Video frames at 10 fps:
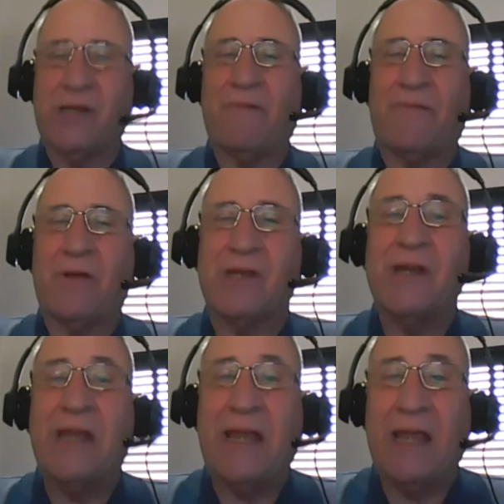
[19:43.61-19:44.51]
If there's a
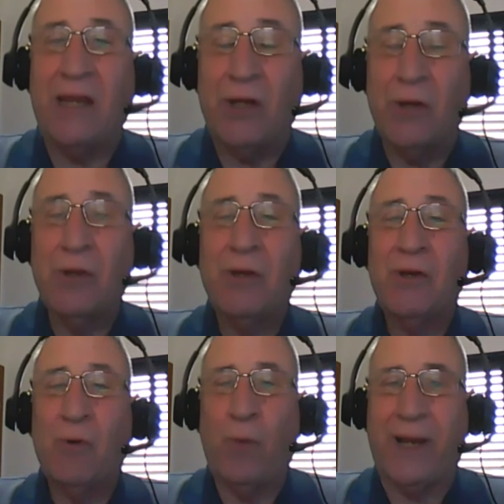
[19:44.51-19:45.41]
need,
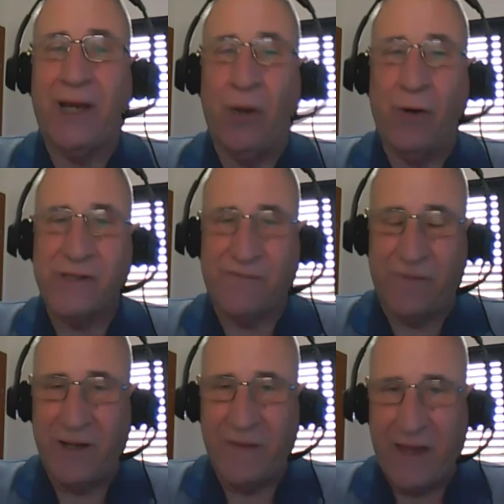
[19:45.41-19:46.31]
we can always
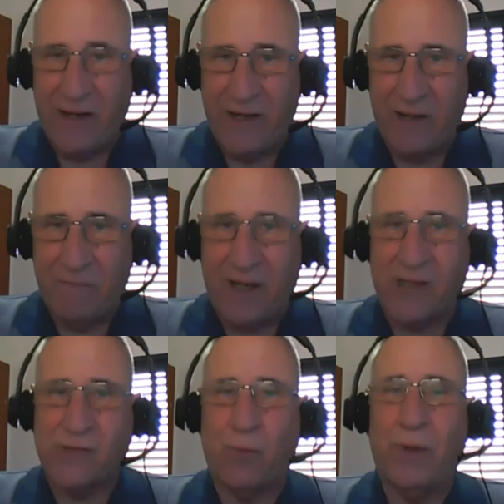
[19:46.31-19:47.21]
fill in that need,
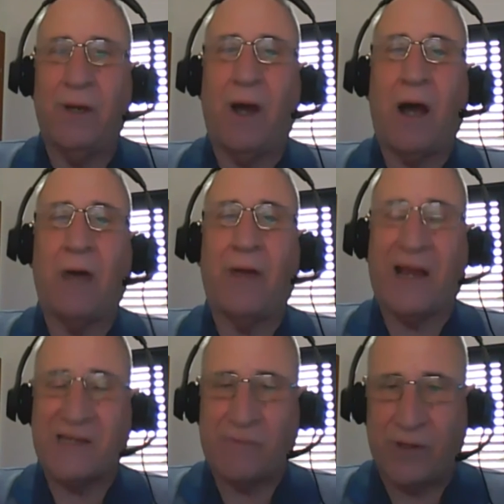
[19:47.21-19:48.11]
because our
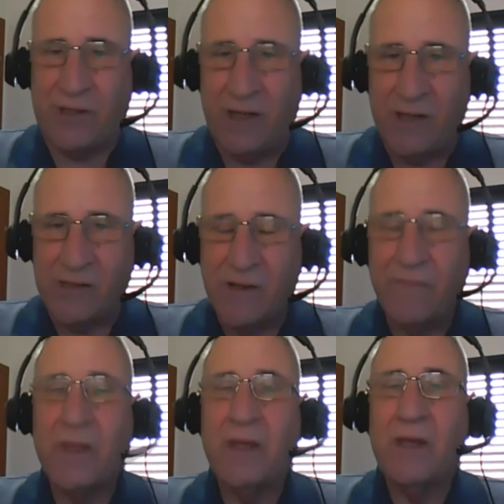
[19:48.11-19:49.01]
expertise
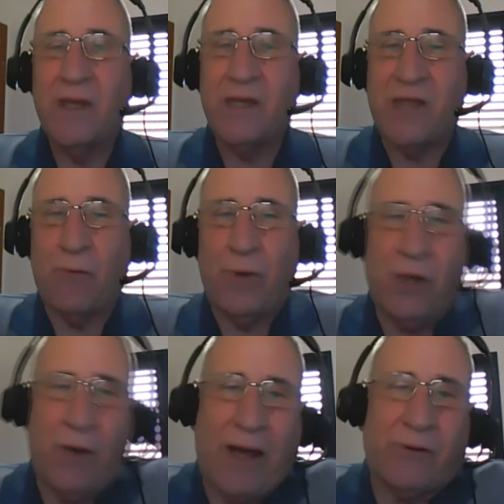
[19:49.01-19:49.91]
is that we
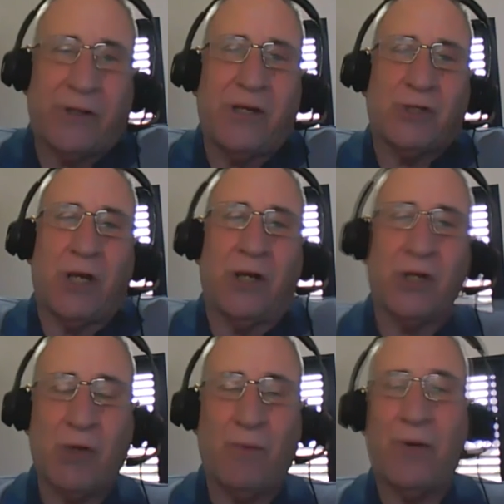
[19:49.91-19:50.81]
know how to teach
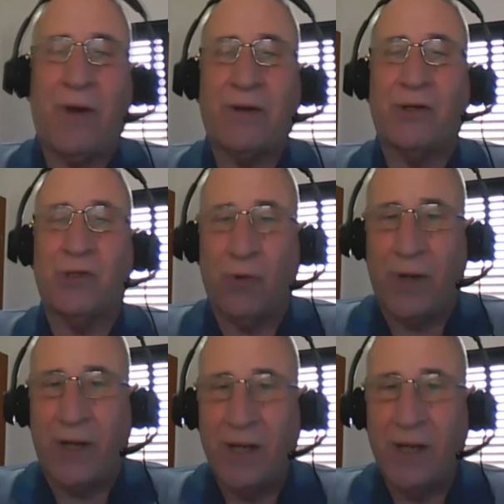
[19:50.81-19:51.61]
English and we know how to do it